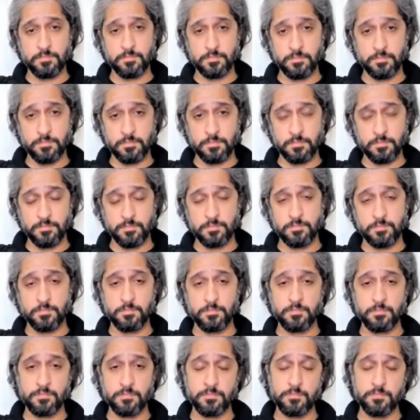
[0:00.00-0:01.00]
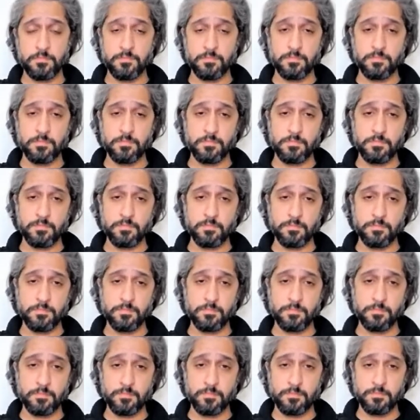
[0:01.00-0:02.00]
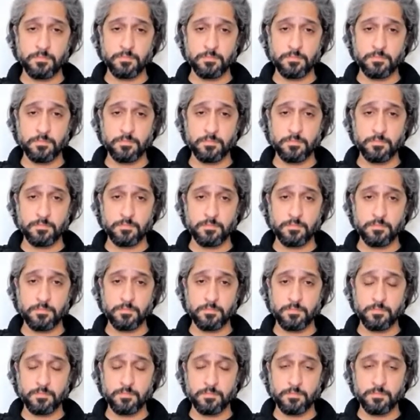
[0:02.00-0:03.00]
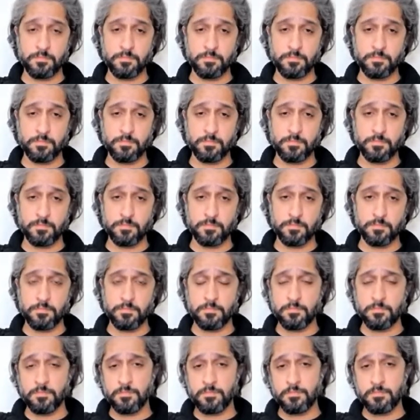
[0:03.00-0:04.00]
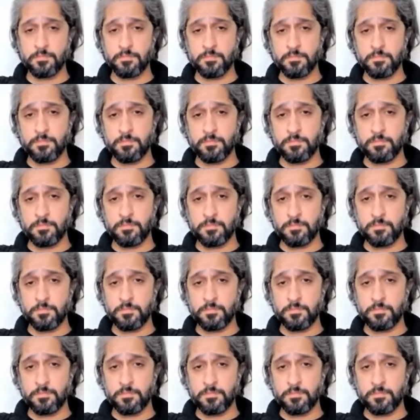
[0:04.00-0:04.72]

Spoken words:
(not speaking)